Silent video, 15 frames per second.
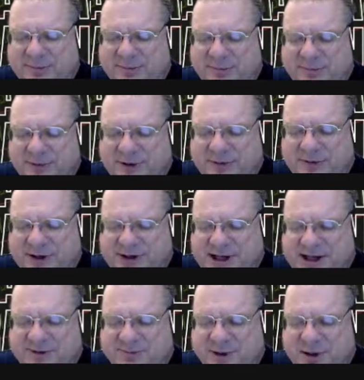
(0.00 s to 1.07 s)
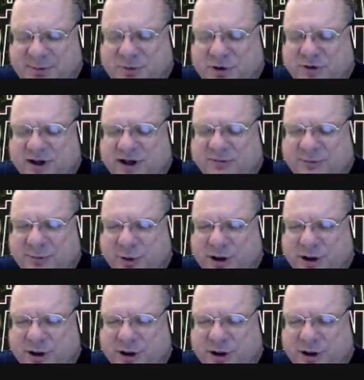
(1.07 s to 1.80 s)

This has been moving pretty